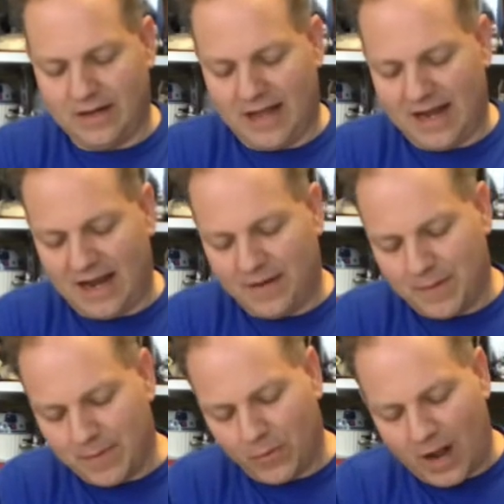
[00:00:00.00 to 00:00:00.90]
And I
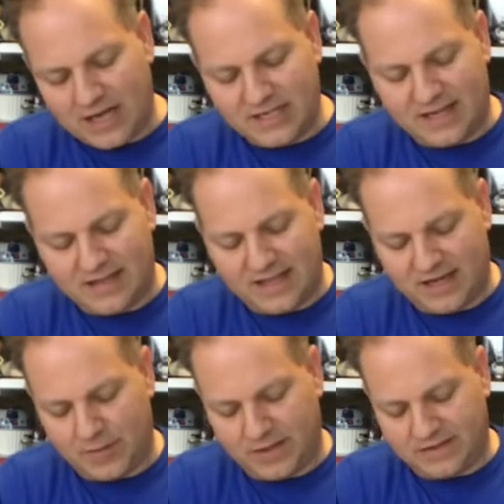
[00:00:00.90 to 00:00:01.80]
remember watching it
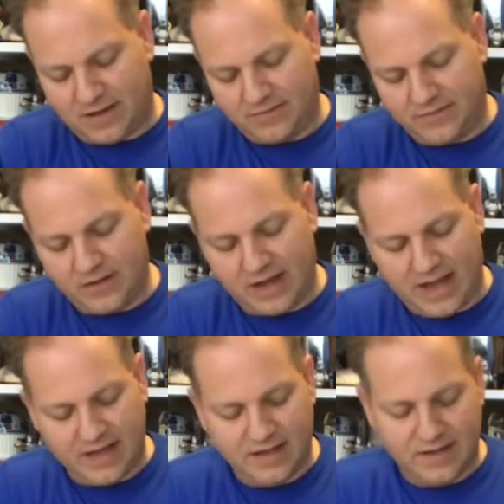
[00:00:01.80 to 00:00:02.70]
thinking to myself,
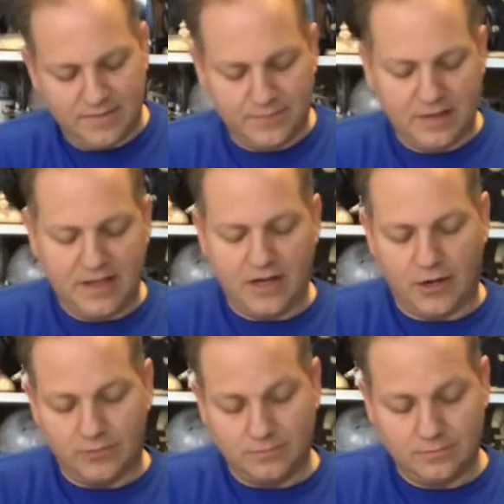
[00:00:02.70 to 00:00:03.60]
okay, you
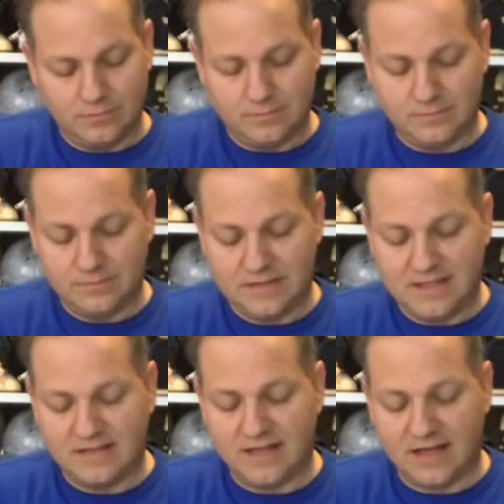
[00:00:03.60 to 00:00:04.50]
know,
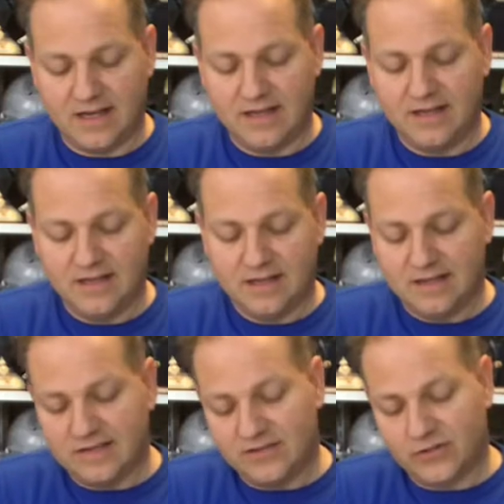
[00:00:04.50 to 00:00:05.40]
this
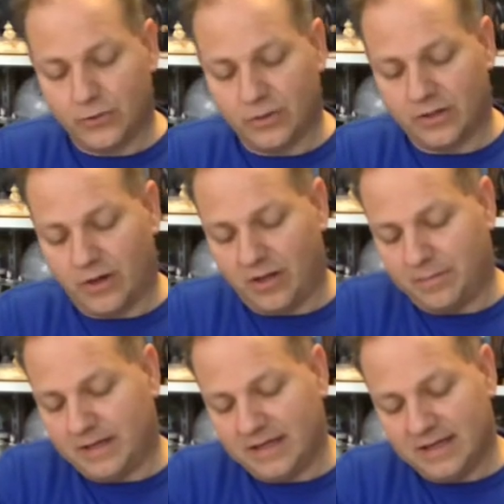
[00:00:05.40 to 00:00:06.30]
is cool and all,
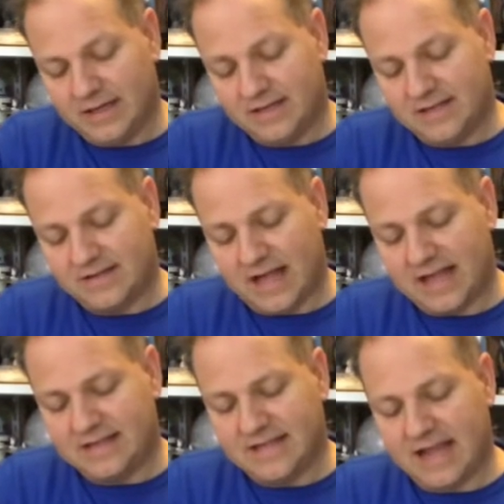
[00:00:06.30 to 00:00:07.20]
but this guy
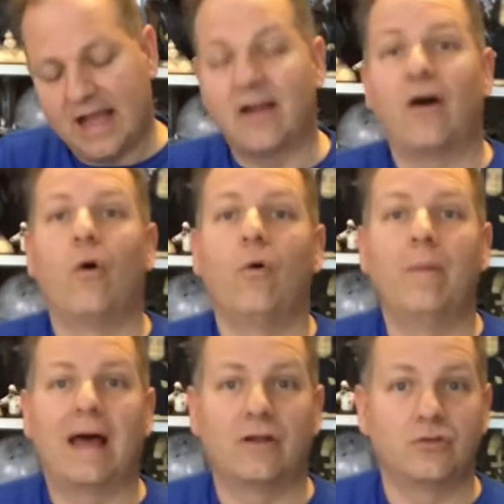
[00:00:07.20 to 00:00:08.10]
can take out whole
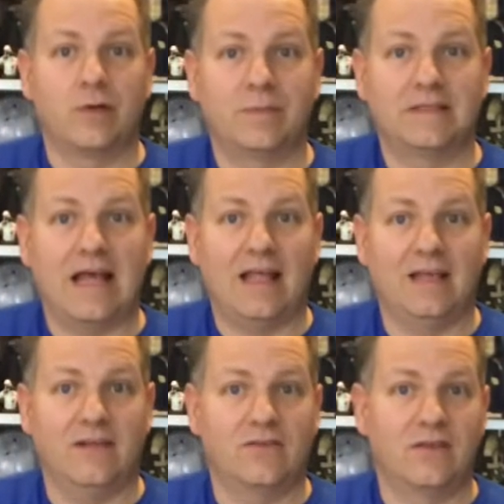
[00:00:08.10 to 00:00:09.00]
battle droid
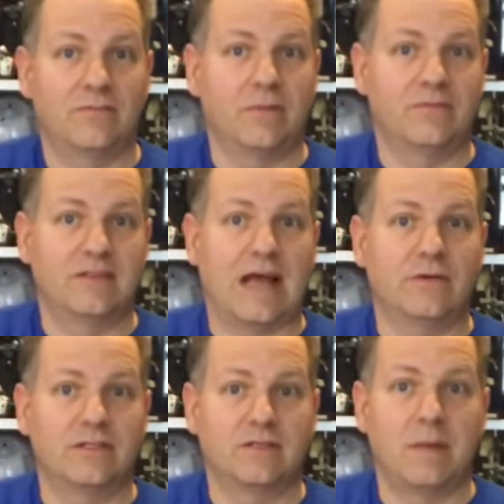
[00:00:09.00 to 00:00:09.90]
battalions of
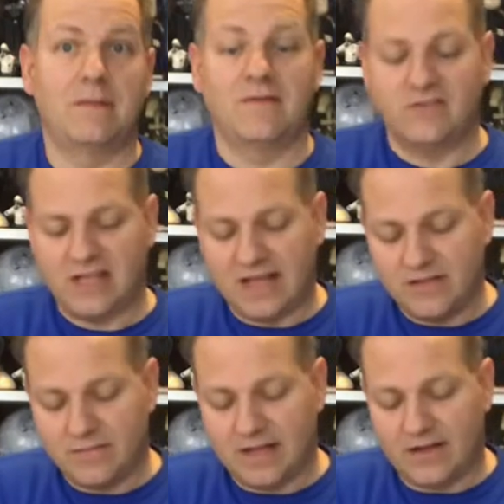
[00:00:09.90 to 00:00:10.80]
thousands, maybe even
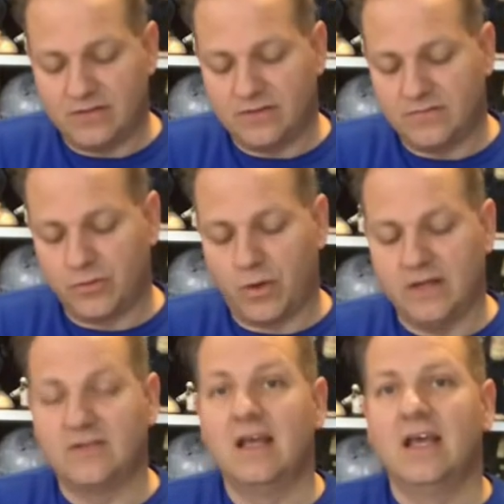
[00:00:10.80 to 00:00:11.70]
tens of thousands of
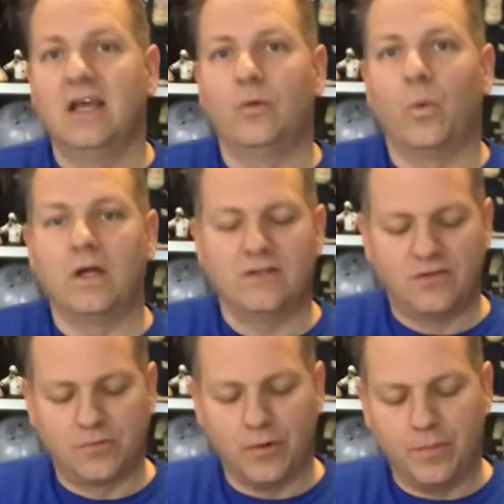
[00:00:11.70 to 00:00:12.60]
droids in one
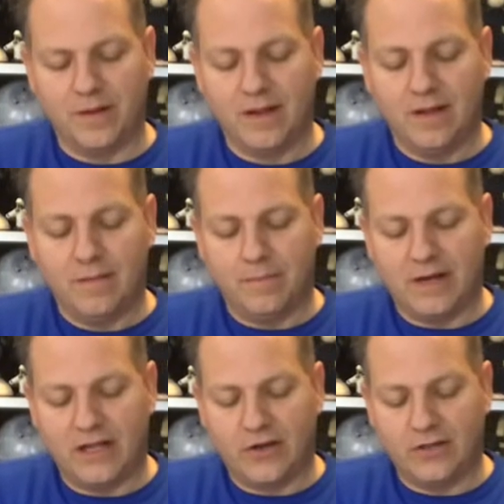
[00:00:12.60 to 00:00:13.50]
swoop, but
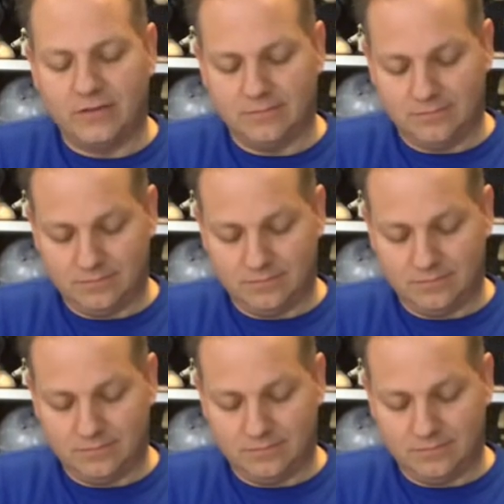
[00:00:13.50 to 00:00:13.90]
he couldn't